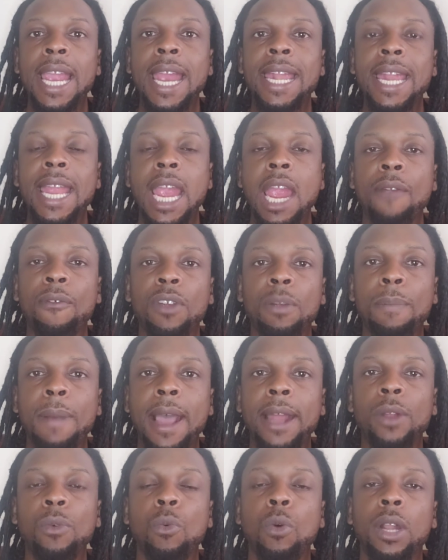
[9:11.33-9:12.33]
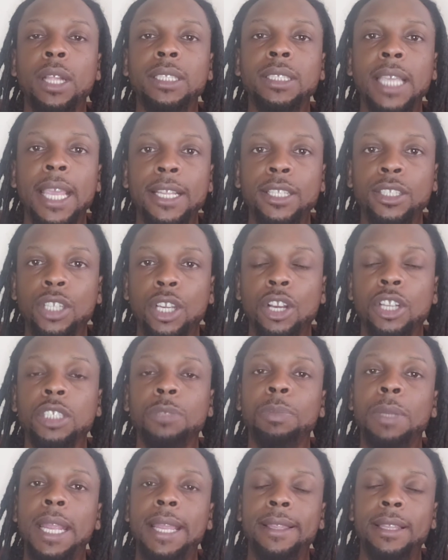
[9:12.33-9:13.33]
and everybody want to take
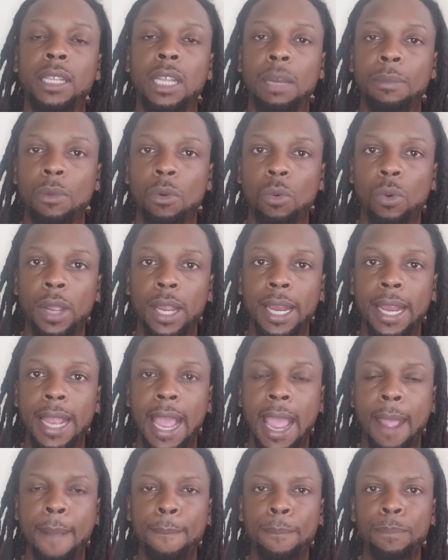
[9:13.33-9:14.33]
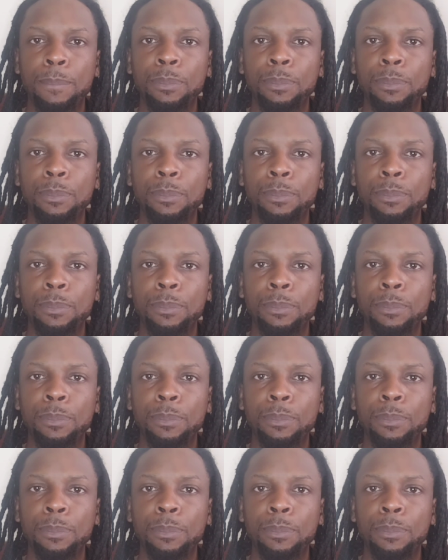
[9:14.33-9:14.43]
turns being the number one guy.